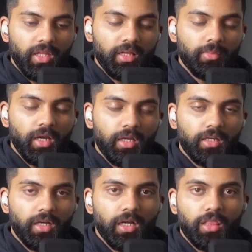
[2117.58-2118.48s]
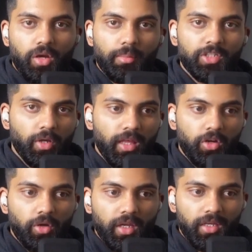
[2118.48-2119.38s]
in my throughout my training
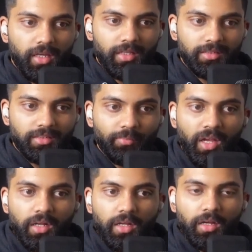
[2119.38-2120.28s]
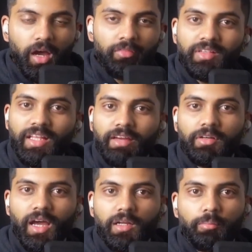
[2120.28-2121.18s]
career is I've
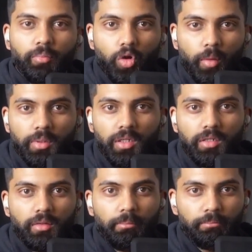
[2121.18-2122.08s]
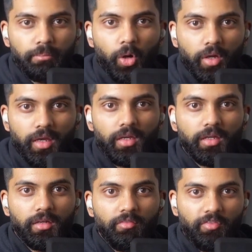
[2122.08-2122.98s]
never had a proper
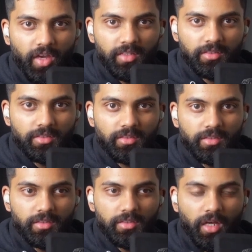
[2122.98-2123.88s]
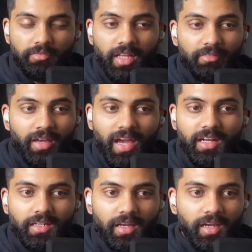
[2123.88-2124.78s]
bulking phase. I've never
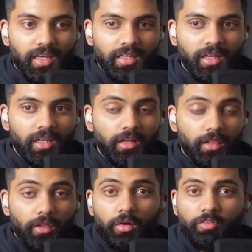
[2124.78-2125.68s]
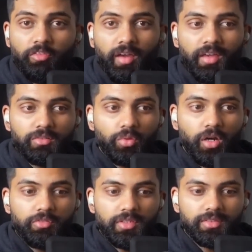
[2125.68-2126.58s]
had a long phase where
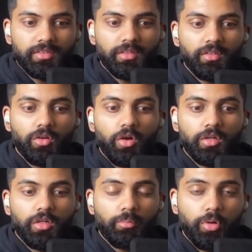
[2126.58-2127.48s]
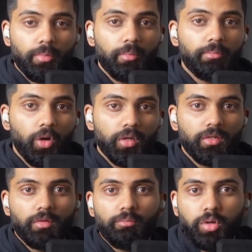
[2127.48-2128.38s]
I've just gone on a proper bulk
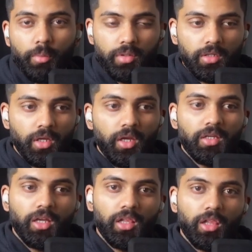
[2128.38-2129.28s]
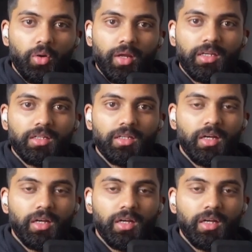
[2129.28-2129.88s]
and a proper caloric